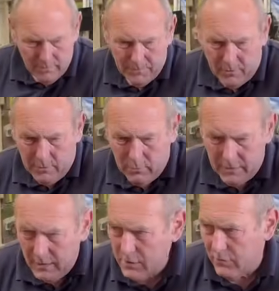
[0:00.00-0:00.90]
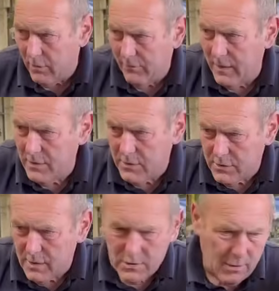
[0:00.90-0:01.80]
I don't know what the history of it is and
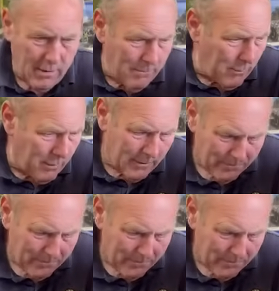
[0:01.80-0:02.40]
such like. But